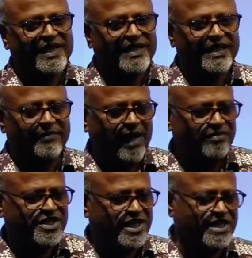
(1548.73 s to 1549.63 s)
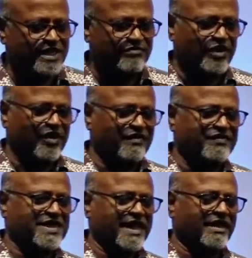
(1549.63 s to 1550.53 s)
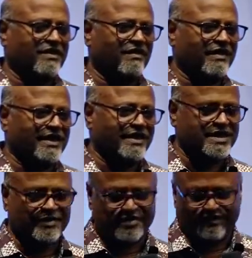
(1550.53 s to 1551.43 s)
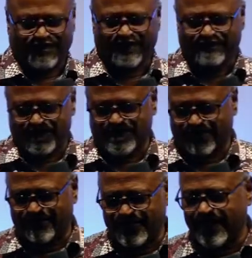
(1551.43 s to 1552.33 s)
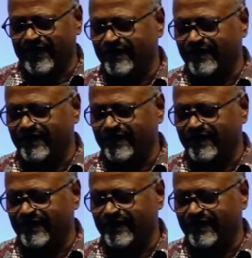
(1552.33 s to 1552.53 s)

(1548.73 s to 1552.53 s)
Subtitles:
The Bible says in the book of 2 Corinthians chapter 5 verse 17.